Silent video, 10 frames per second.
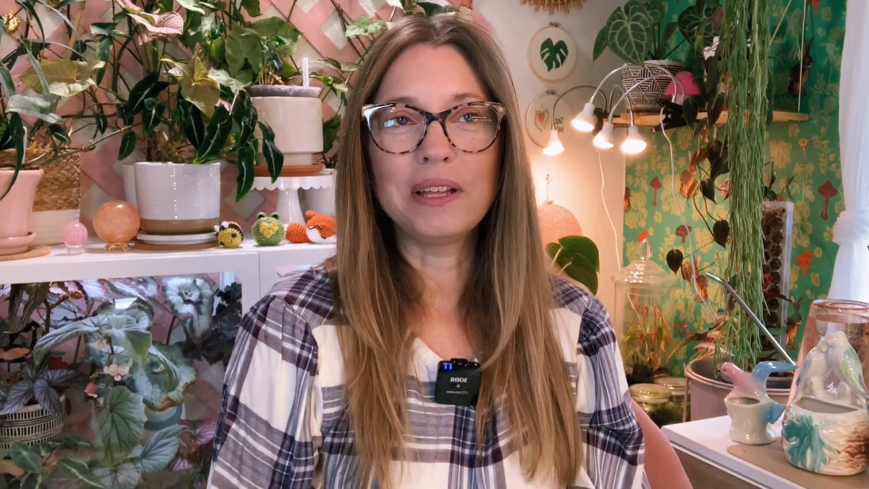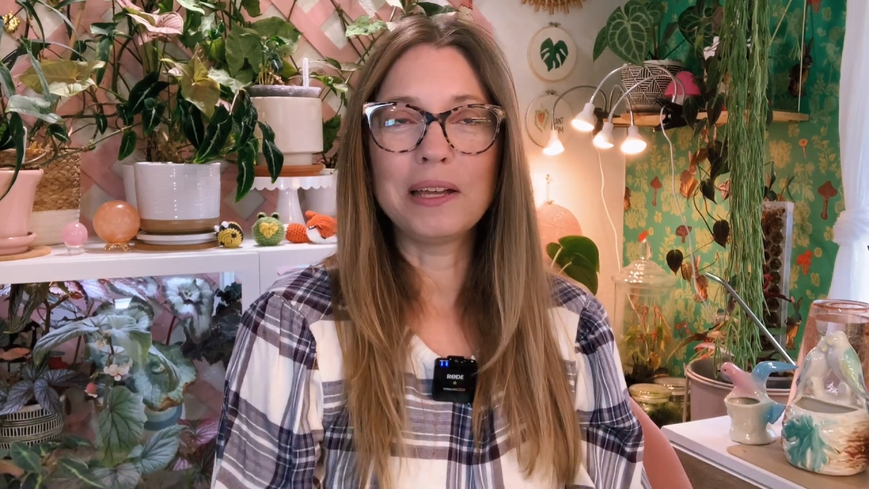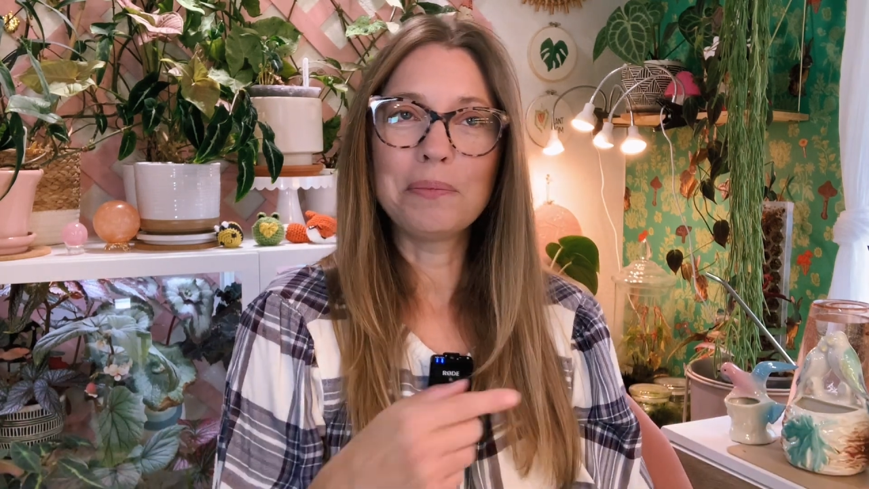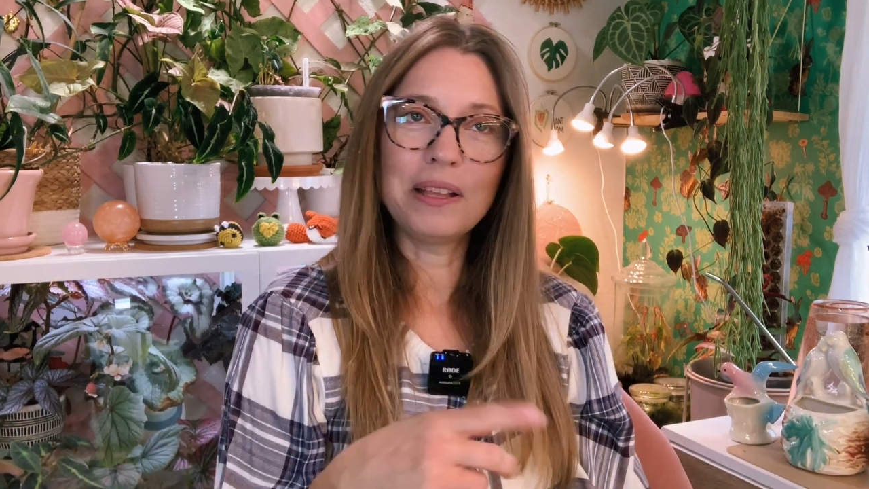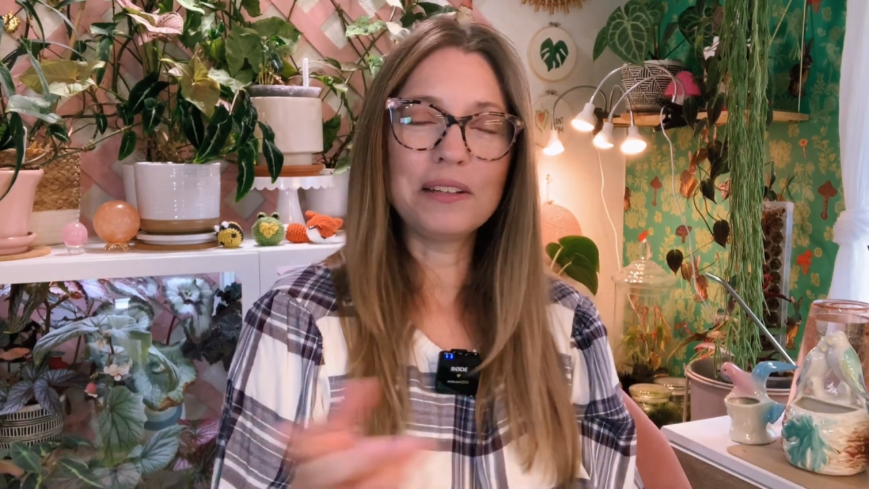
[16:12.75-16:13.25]

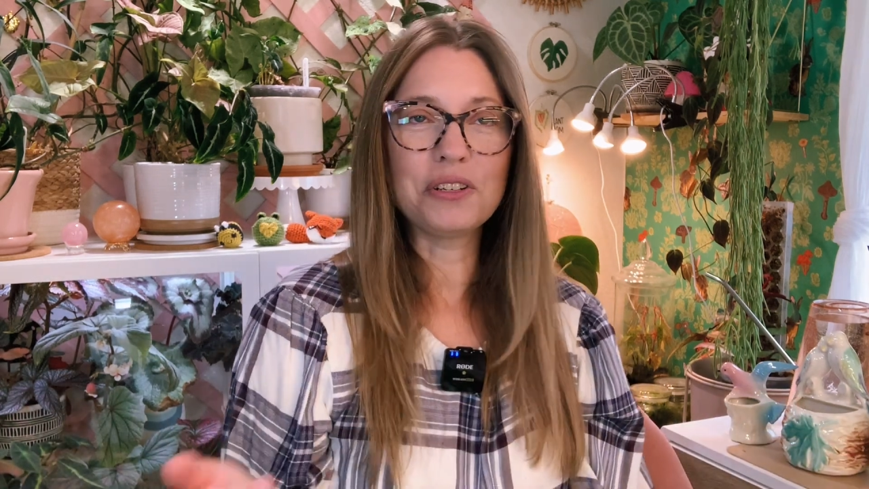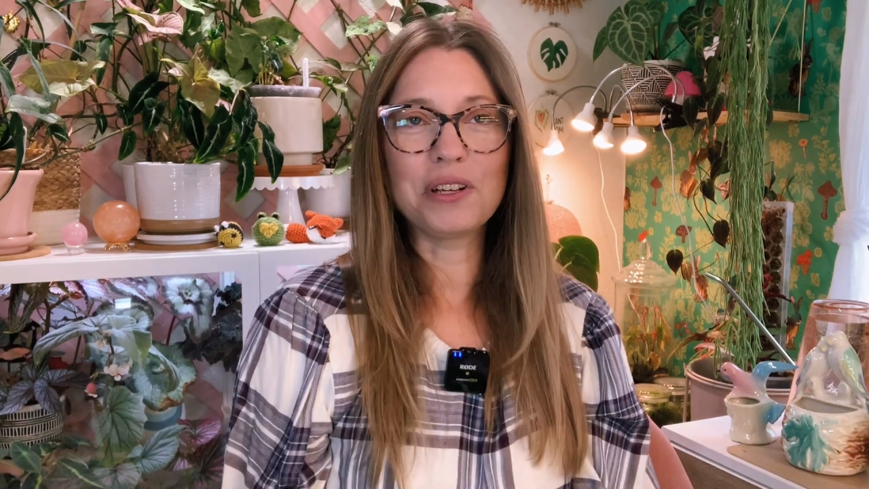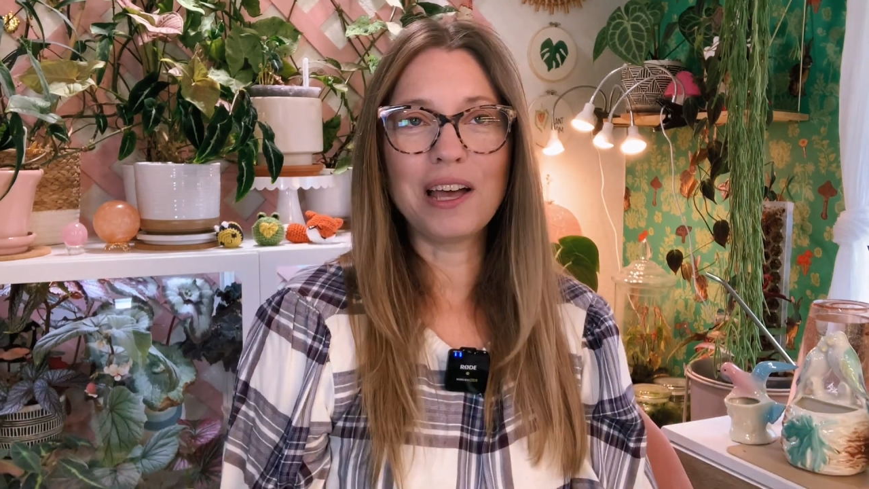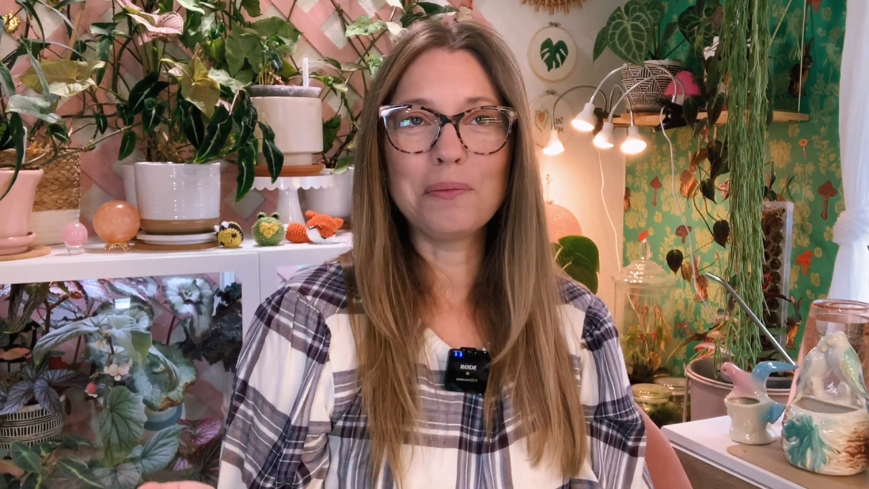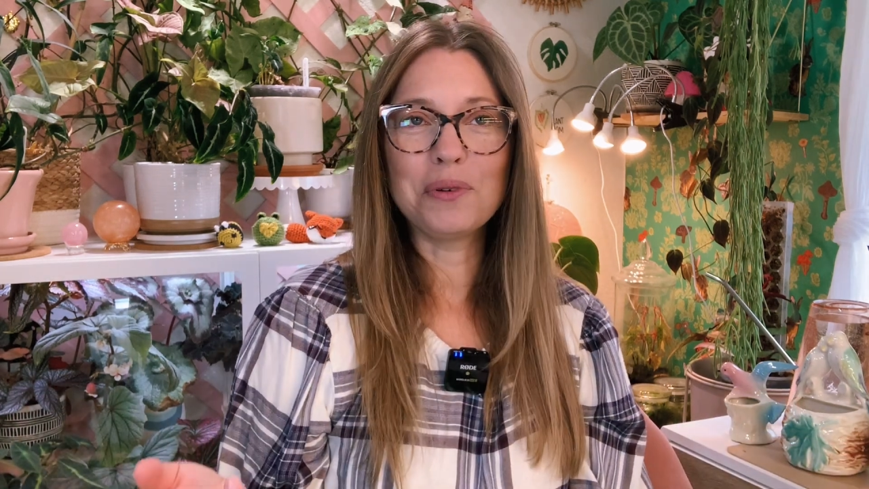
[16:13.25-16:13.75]

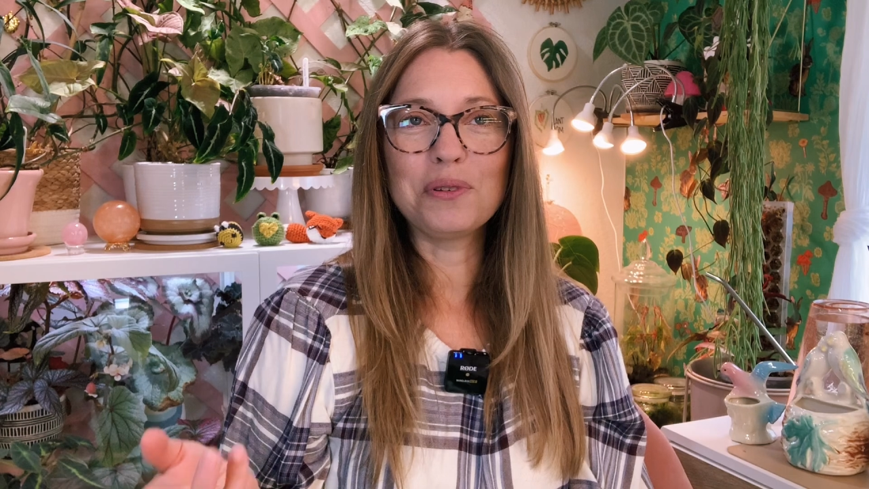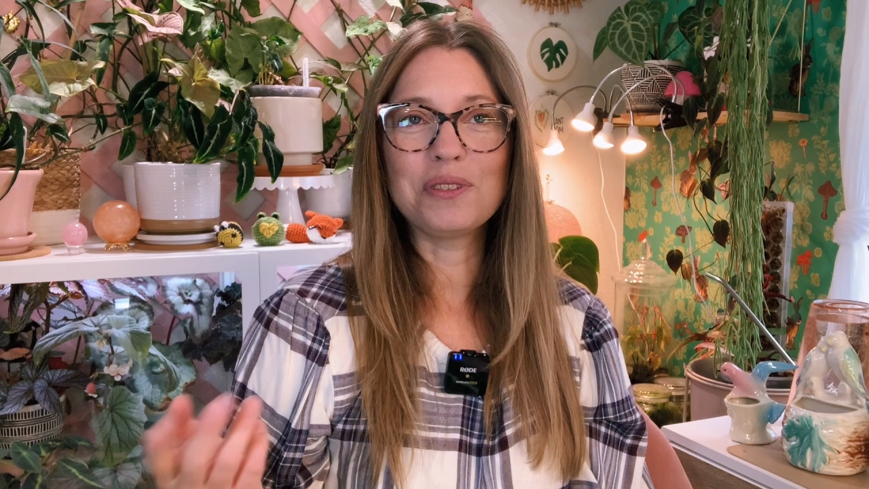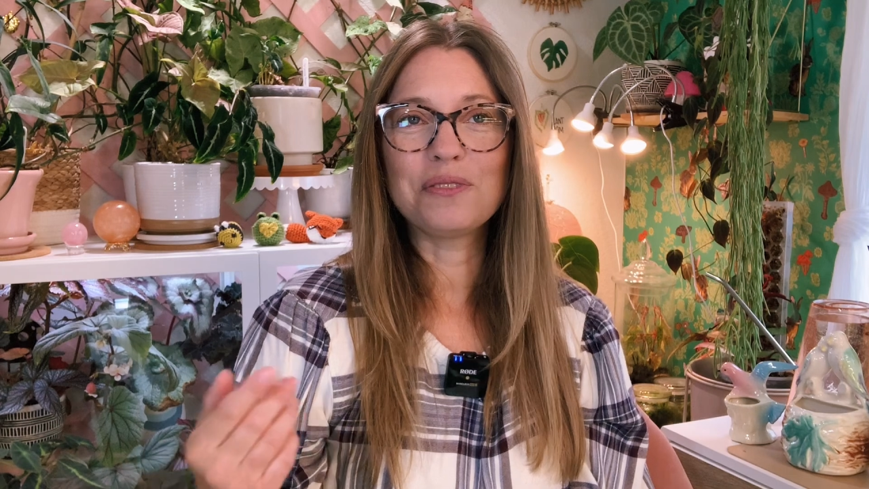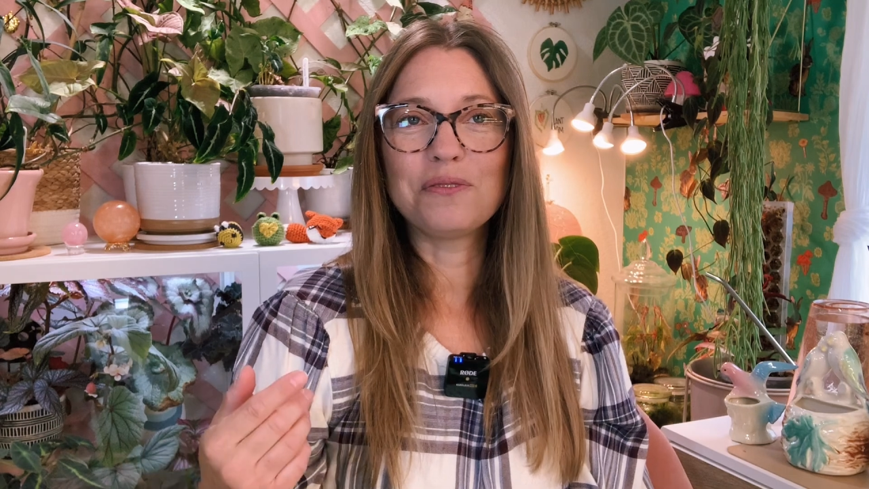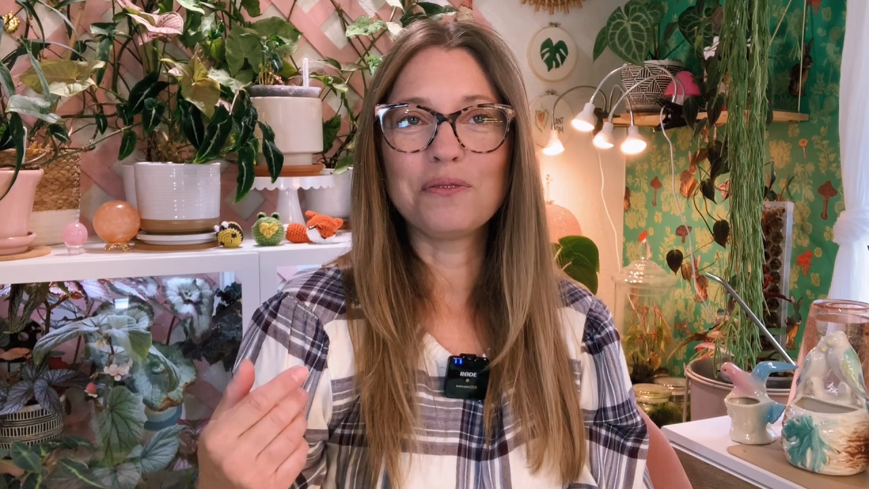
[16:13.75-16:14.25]
planter
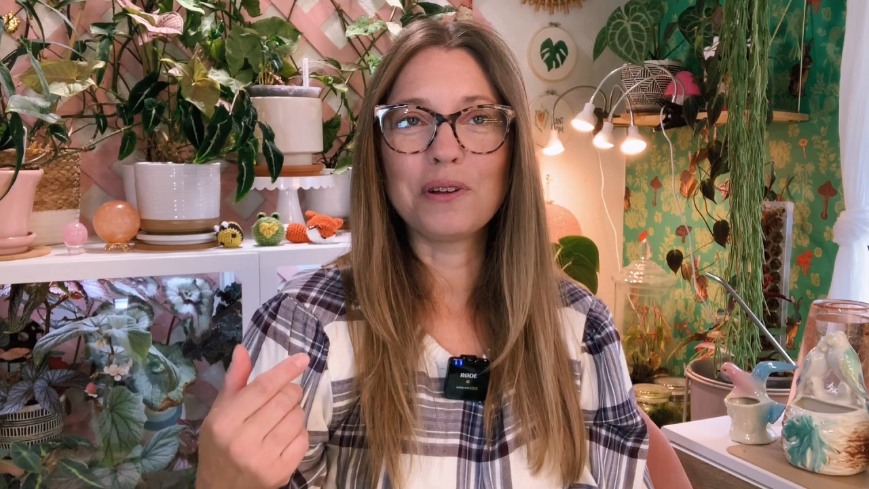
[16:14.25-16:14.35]
combos